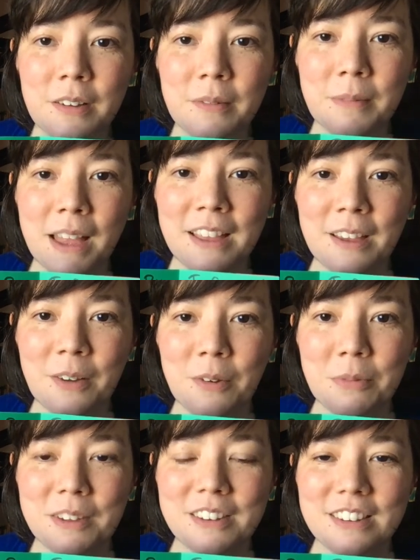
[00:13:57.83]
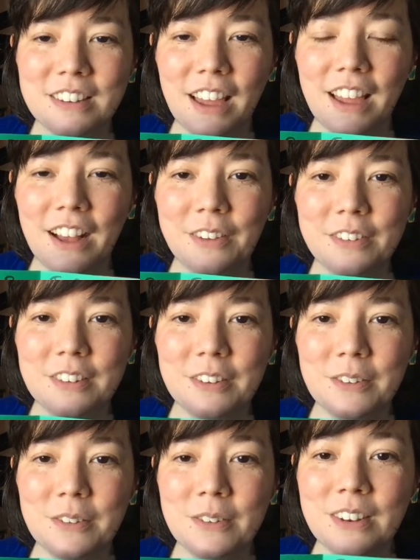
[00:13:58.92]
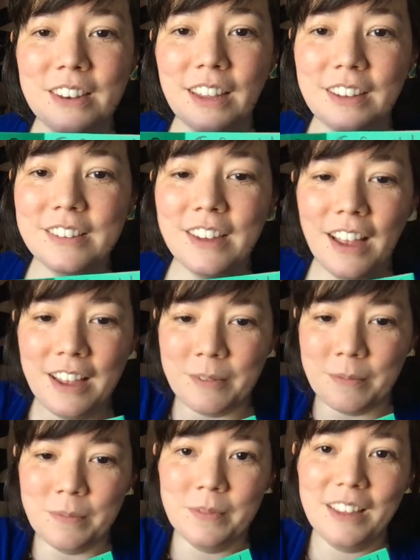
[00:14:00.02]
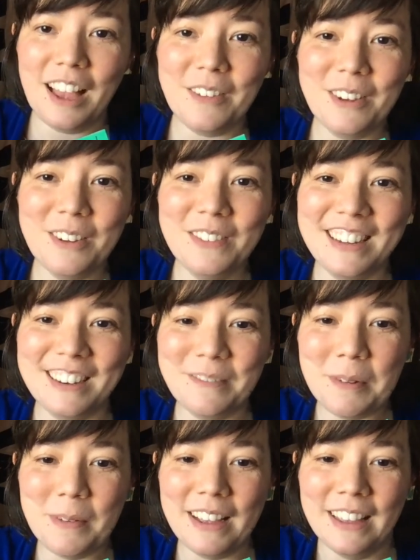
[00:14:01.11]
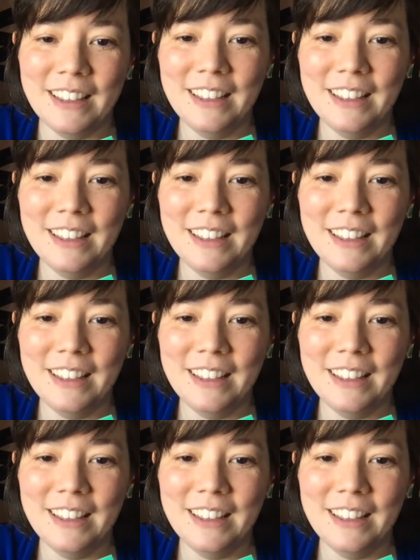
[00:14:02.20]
making with me today. I'll see you next time. Have a good one. Bye-bye.